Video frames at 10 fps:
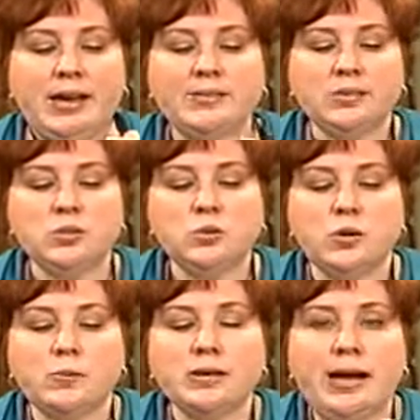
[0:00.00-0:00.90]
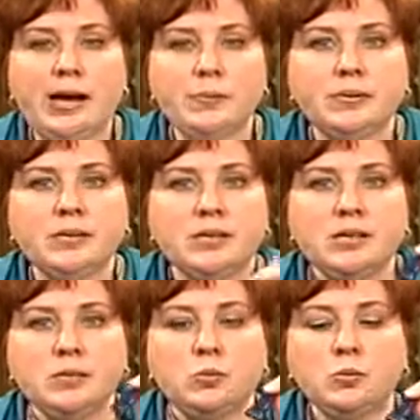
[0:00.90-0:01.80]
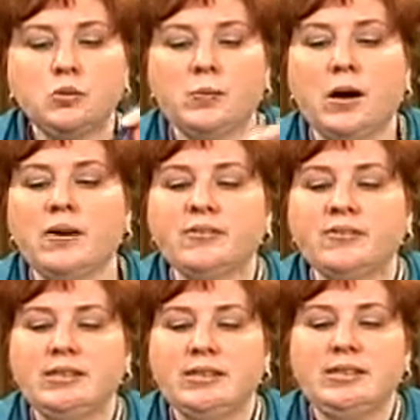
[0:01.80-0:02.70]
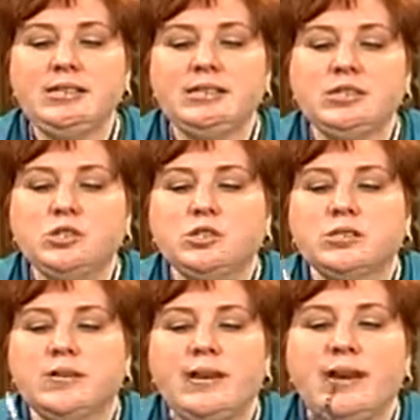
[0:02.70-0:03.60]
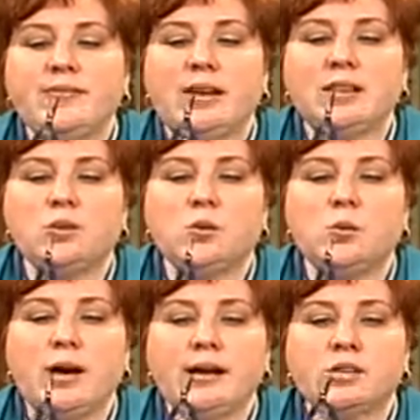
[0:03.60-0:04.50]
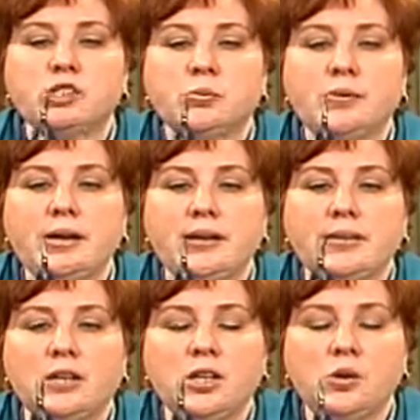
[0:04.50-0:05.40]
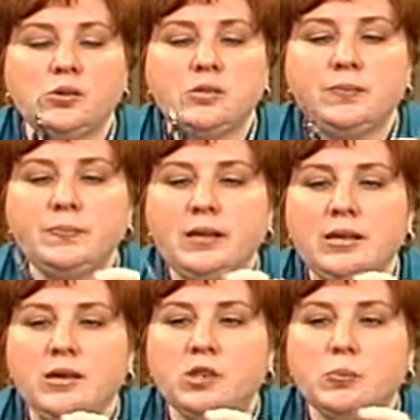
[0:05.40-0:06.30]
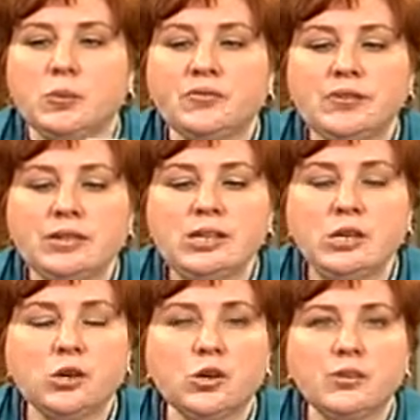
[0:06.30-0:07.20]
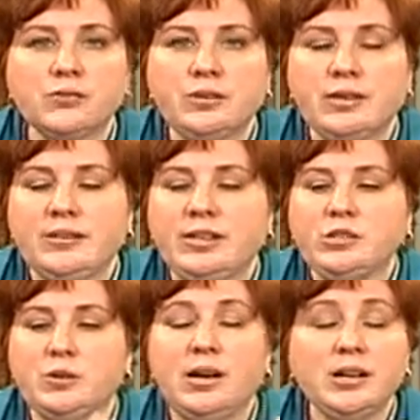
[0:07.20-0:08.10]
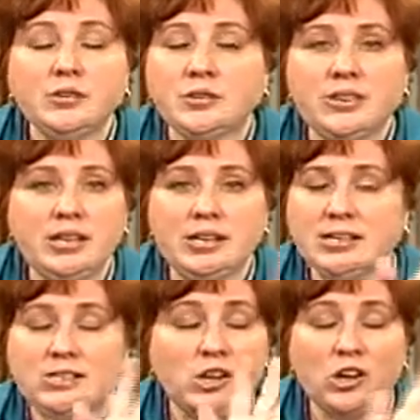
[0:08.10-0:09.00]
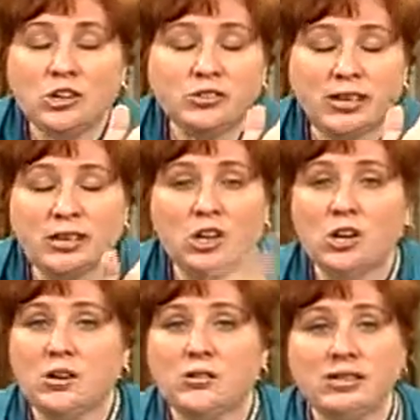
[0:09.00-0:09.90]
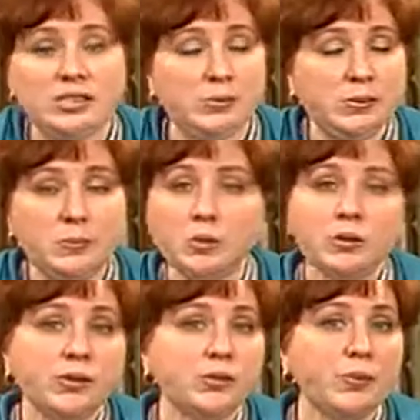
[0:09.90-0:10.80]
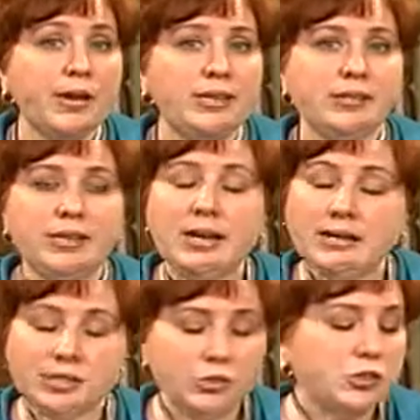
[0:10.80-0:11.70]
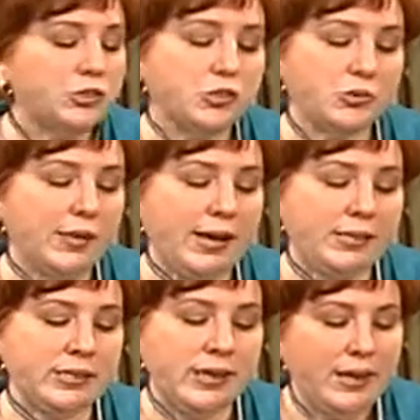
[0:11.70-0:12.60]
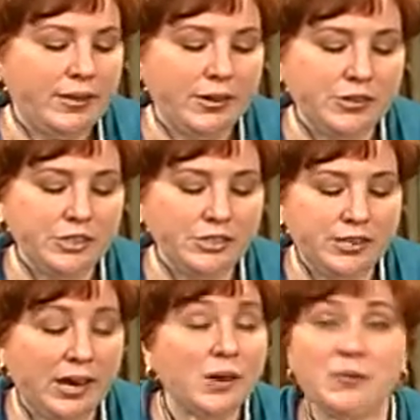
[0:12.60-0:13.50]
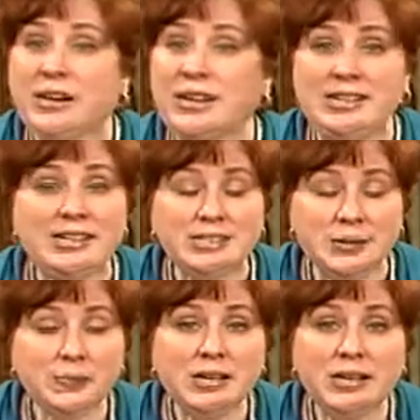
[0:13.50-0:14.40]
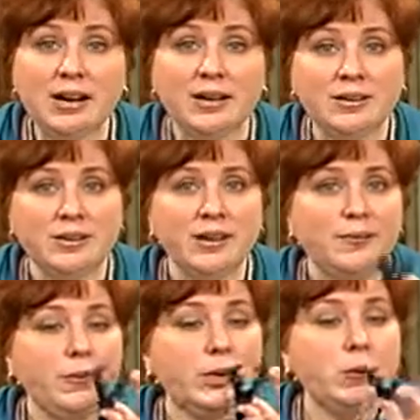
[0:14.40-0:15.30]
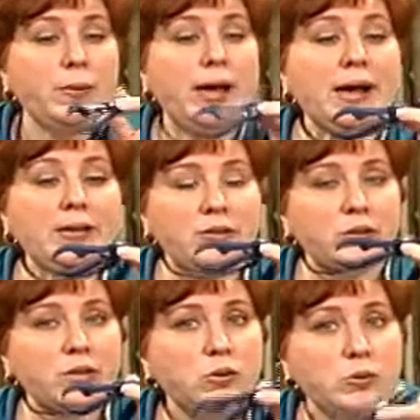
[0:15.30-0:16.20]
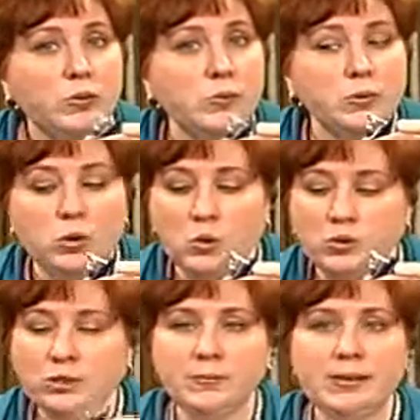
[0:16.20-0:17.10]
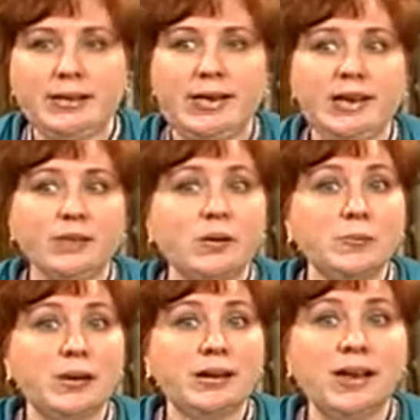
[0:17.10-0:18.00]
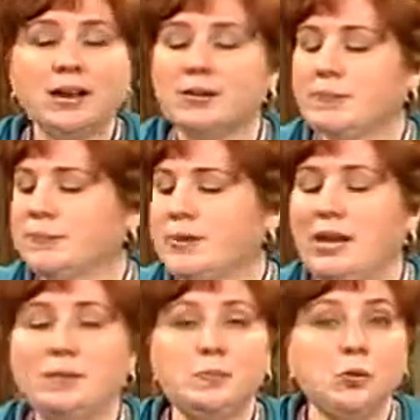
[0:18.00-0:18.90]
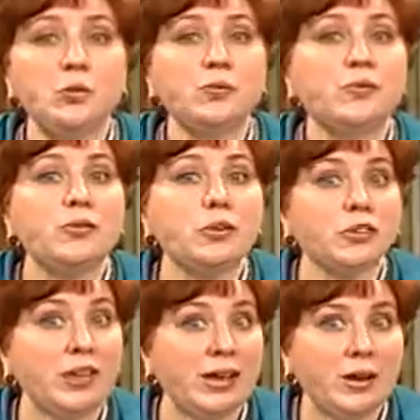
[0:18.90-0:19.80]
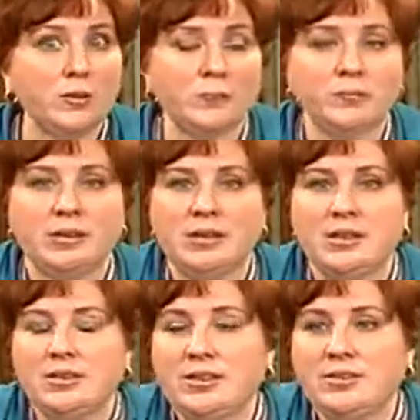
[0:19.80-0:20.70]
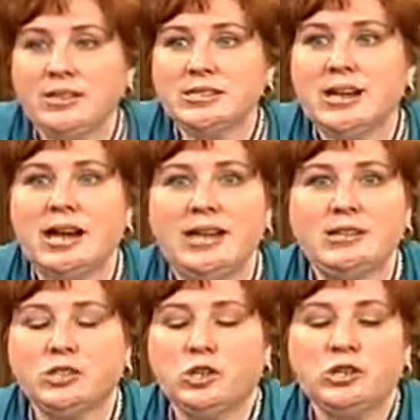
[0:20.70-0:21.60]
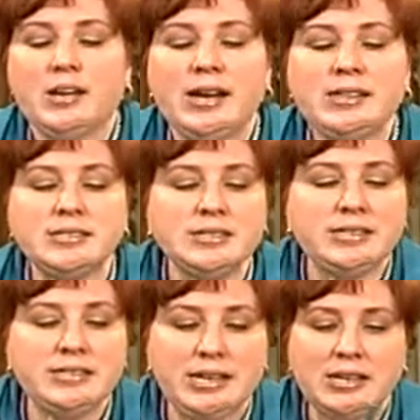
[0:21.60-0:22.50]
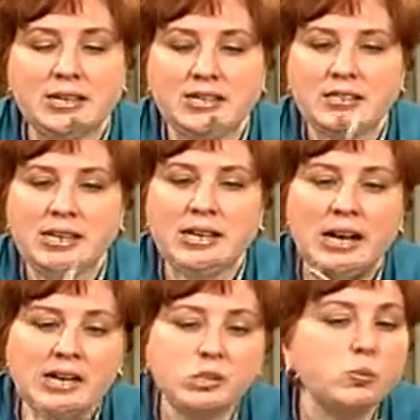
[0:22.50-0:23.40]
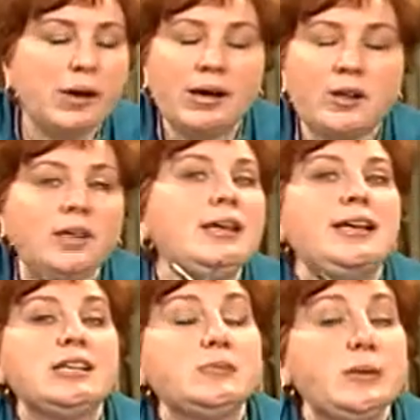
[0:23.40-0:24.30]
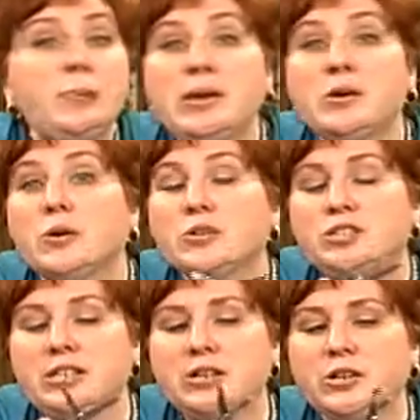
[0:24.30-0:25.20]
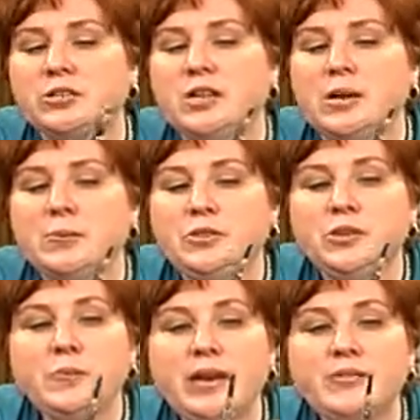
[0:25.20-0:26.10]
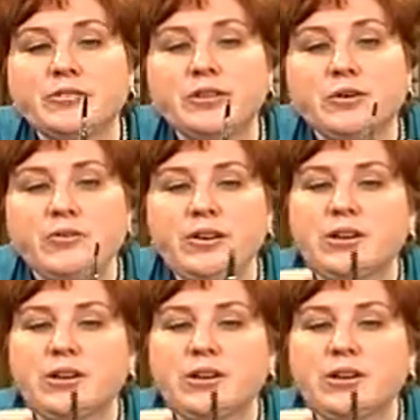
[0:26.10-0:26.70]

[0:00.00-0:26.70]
They have a little rubber cap. Pull them off. These scissors have that little wire spring that loads them. They're perfectly curved. They do 100 things all day long. They snip embroidery threads. They cut serger threads. They're just there when I need something cut. They go back in their little rubber holder, hang around my neck, and poof, they're there. Now these guys are nice stainless. They cut as well as my big girl shears, but they're made for little